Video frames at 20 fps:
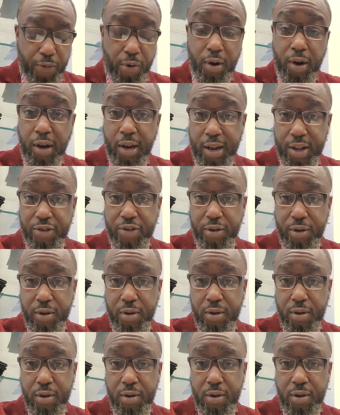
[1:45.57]

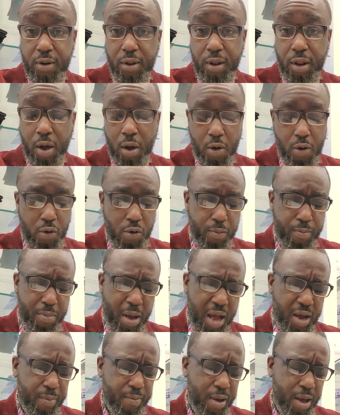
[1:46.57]
lynching long
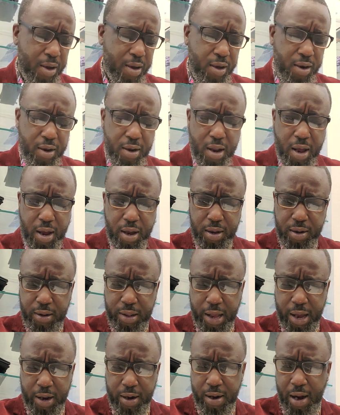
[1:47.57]
back in the like
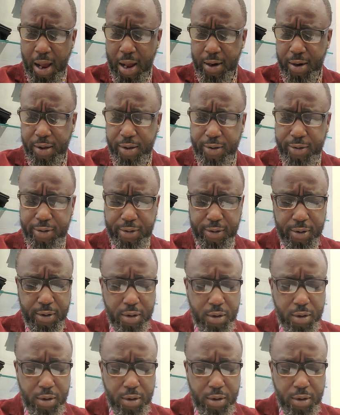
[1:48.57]
late 90s,